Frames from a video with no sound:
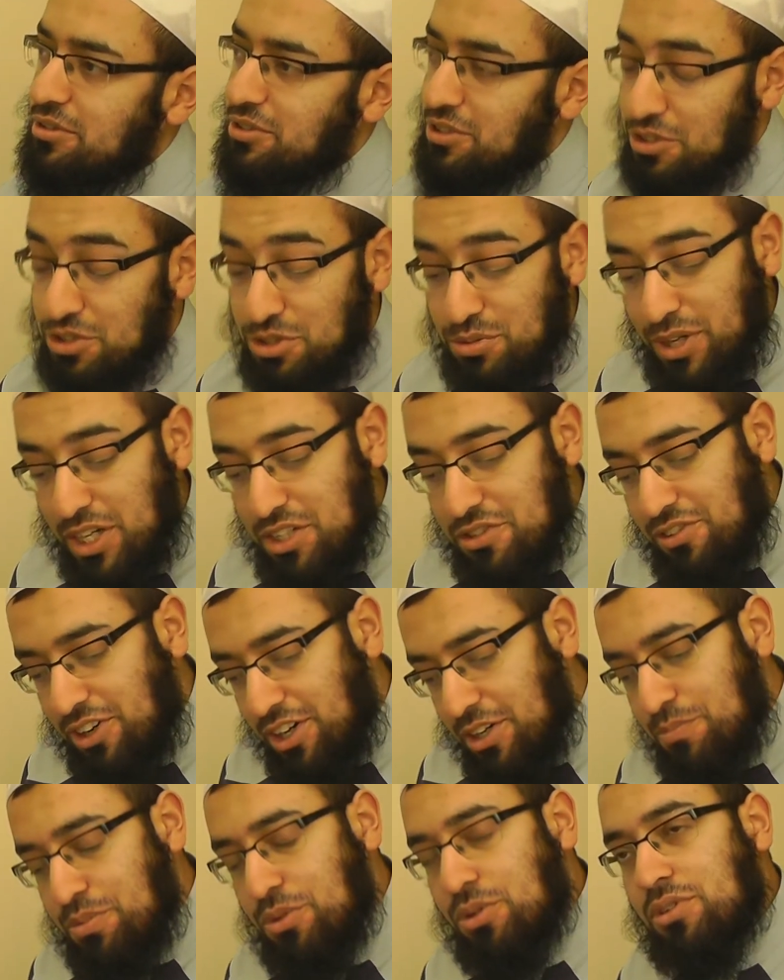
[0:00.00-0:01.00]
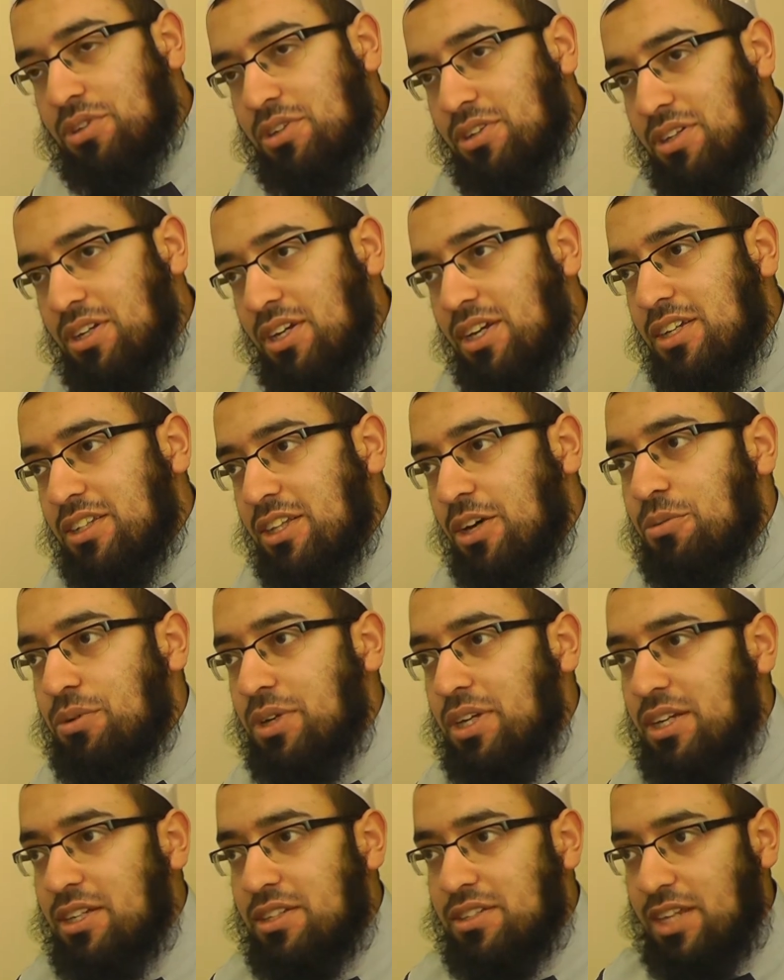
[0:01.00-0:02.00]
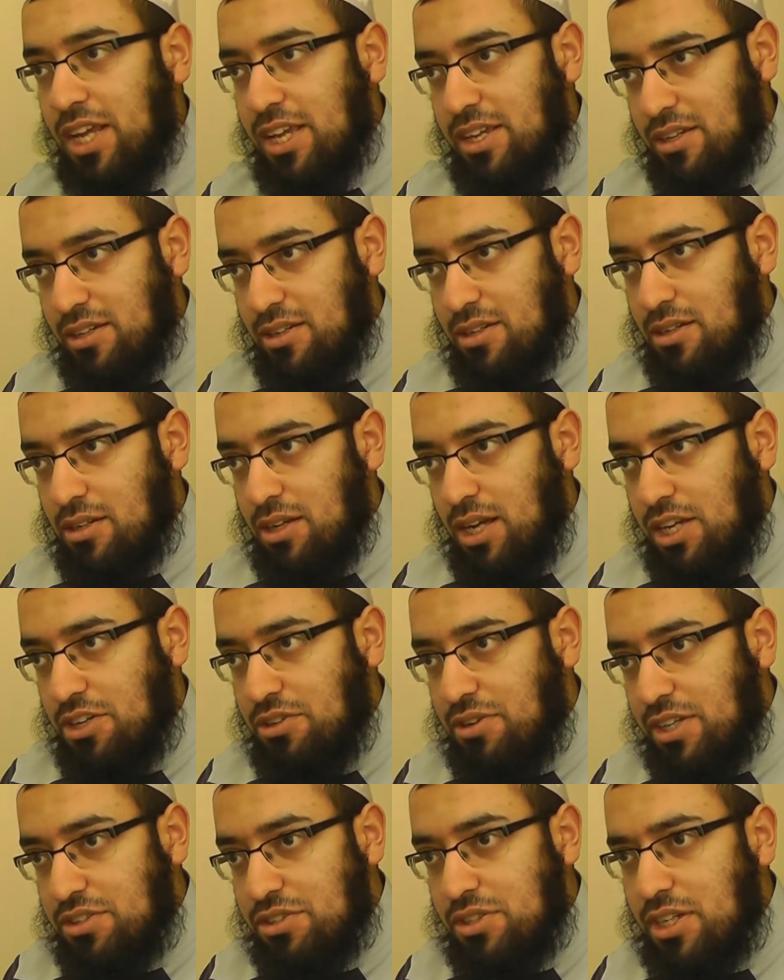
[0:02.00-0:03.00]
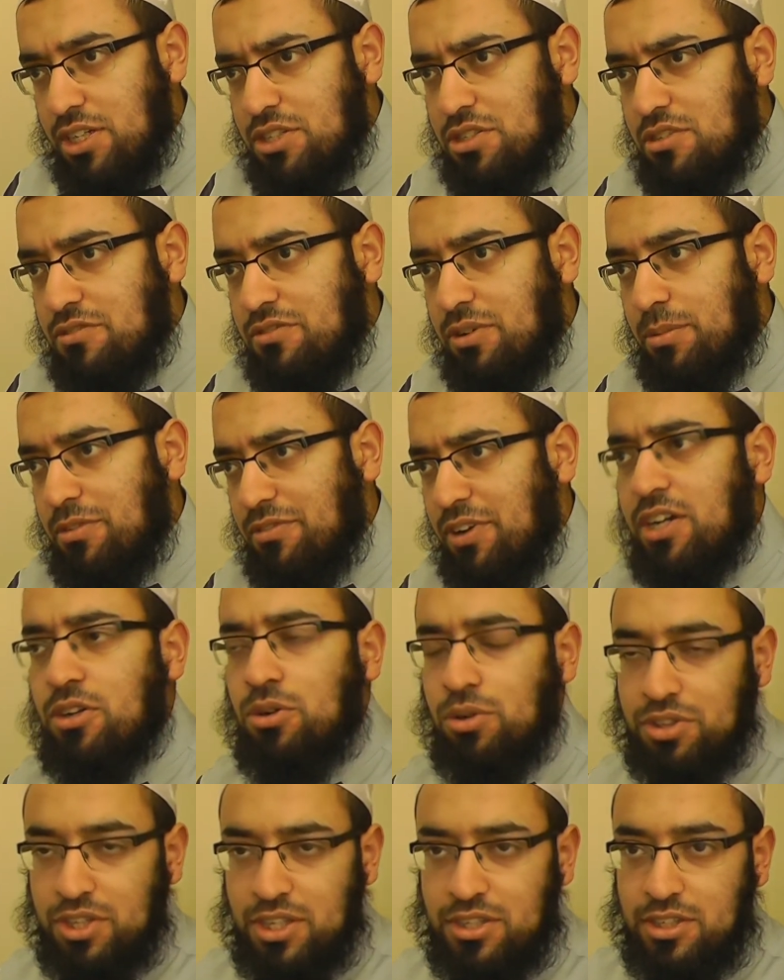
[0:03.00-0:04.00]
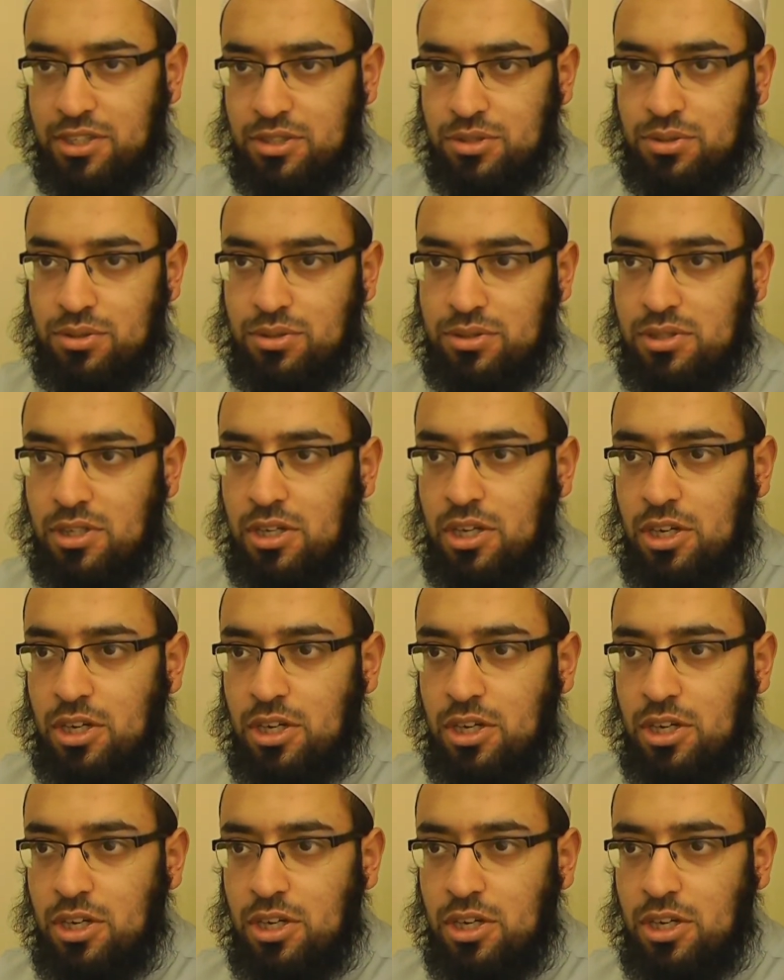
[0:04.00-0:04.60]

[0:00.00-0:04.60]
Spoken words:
So this is why it's very important that we take a translation from a very authentic source,